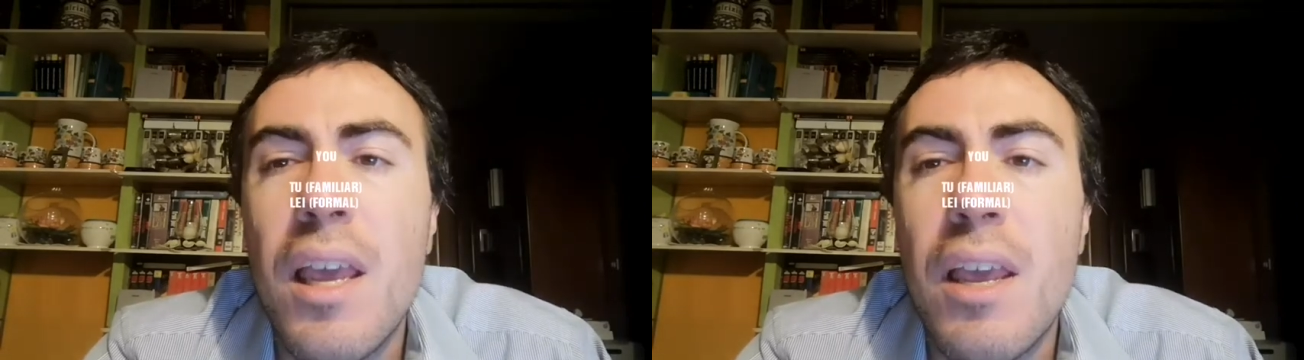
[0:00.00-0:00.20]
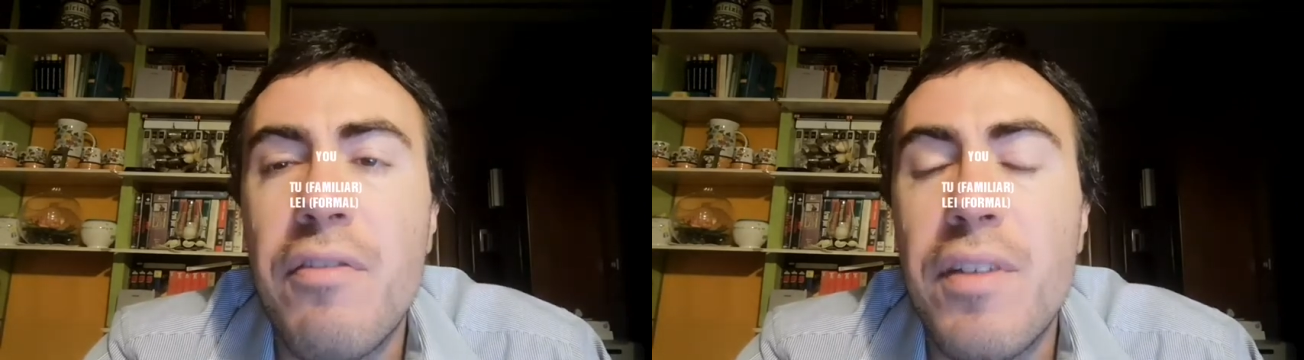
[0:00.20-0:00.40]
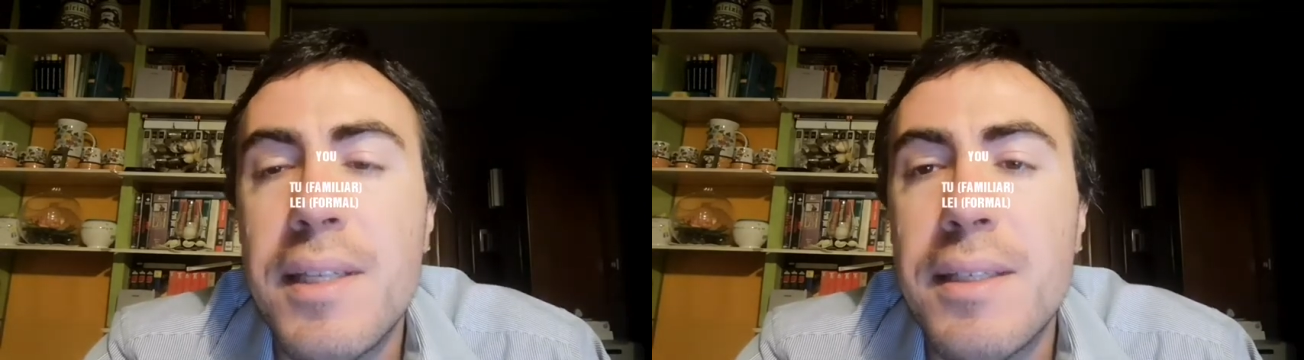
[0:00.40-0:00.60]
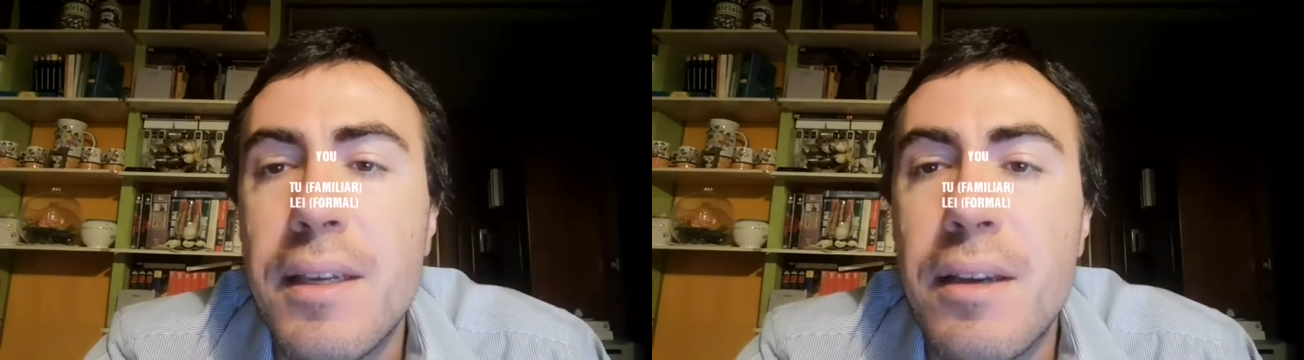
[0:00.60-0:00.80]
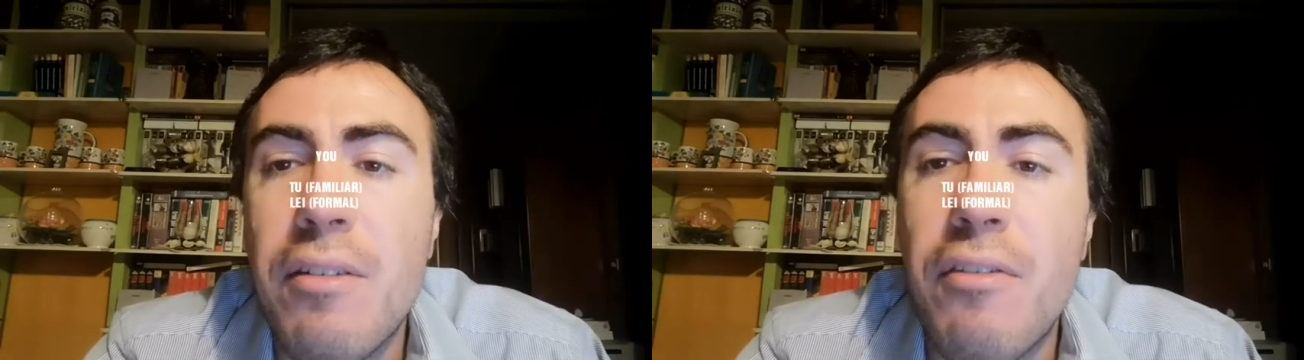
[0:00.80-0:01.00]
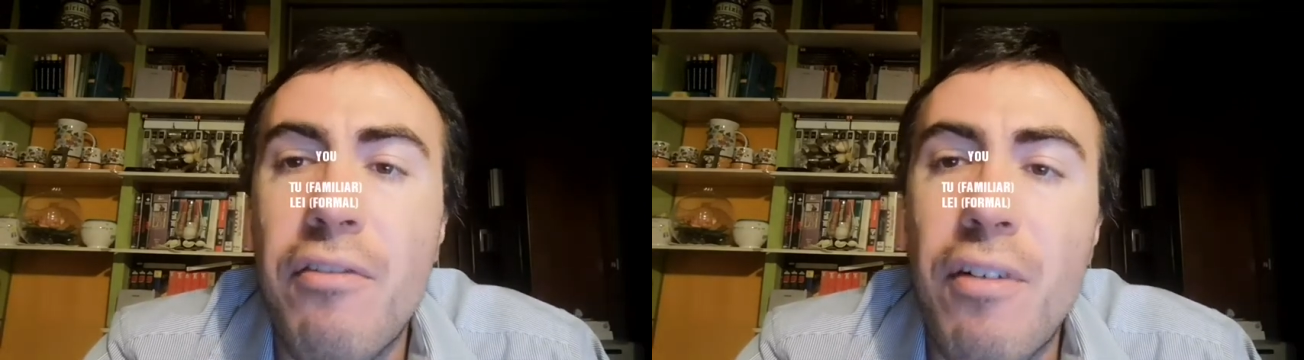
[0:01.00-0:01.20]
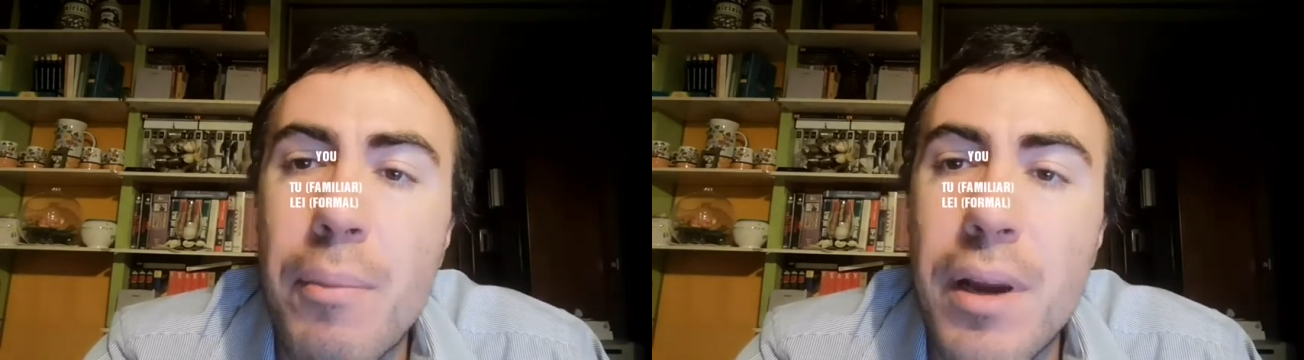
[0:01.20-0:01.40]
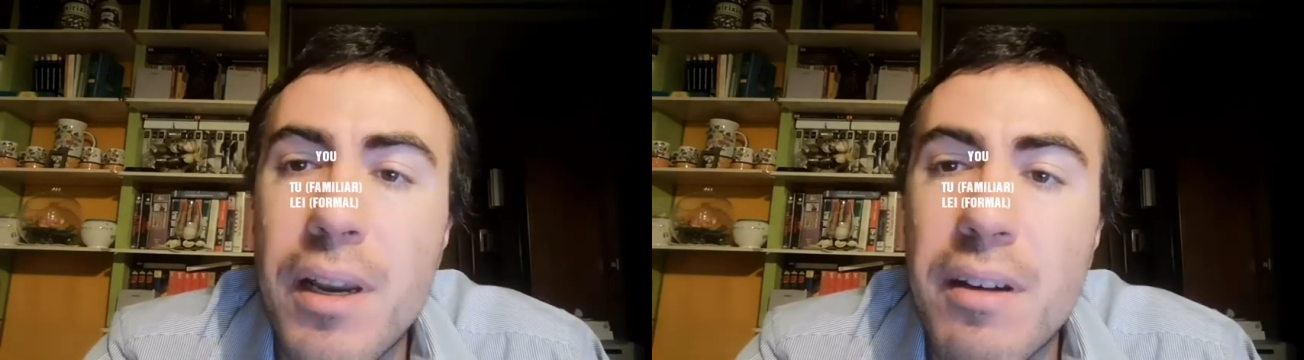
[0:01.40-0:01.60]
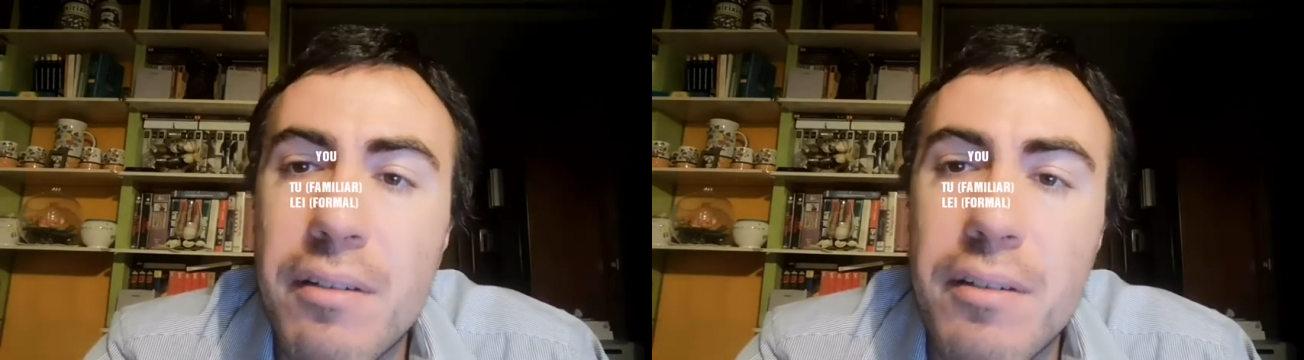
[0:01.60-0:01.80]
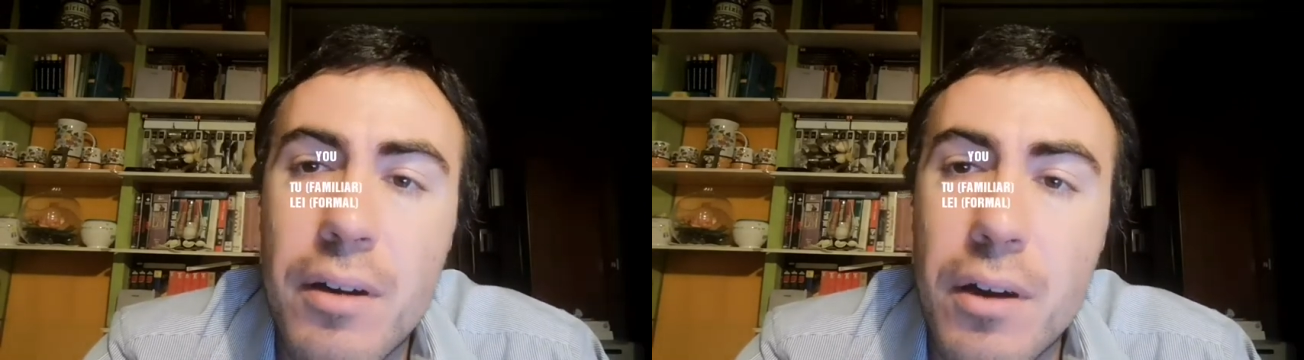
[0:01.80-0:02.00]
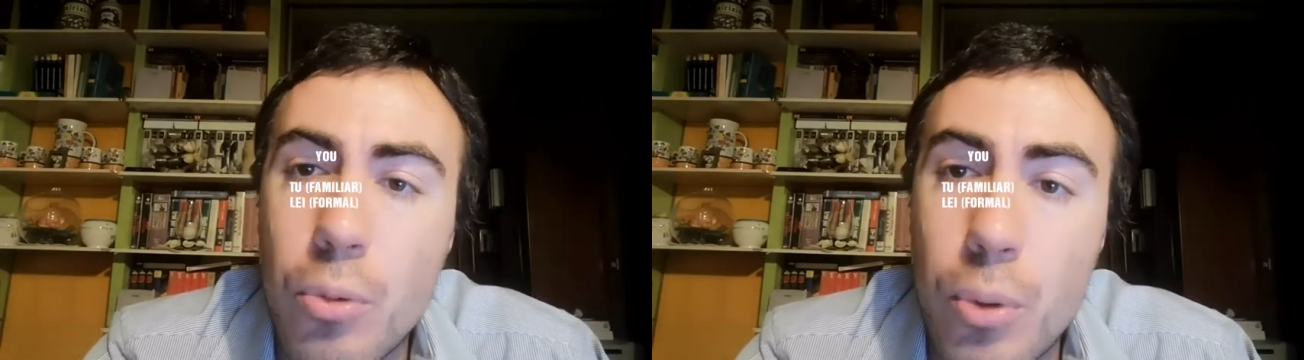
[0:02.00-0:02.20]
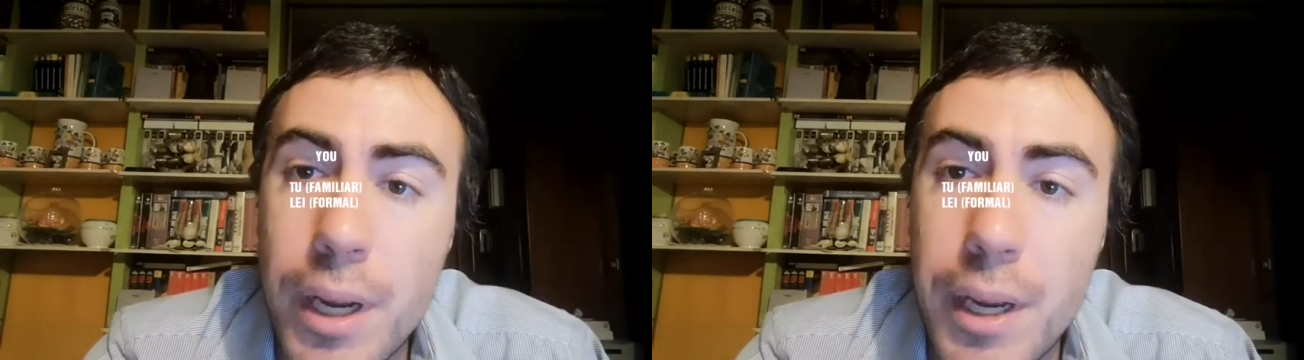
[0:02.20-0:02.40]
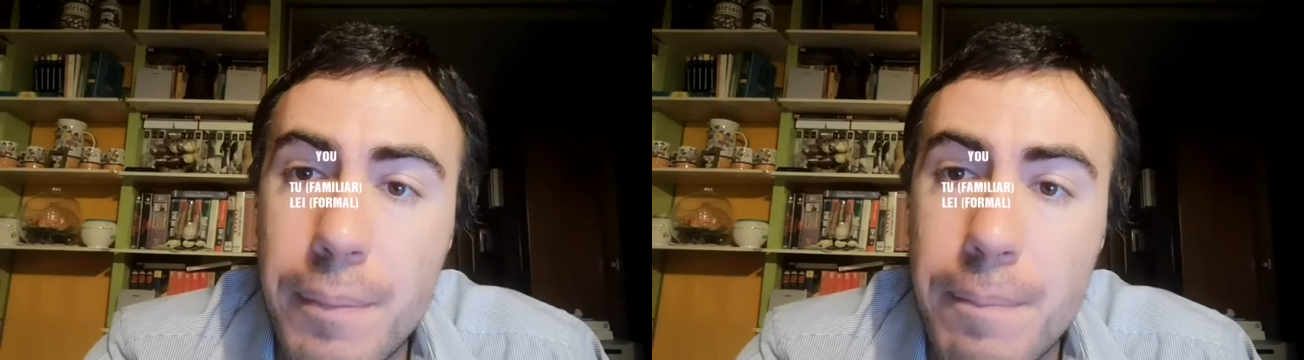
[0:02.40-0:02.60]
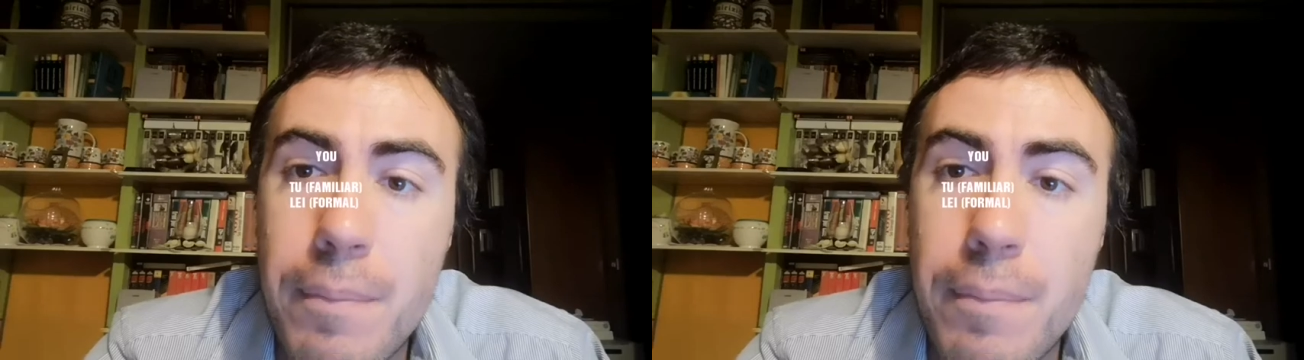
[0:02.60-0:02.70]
if it's in a familiar way,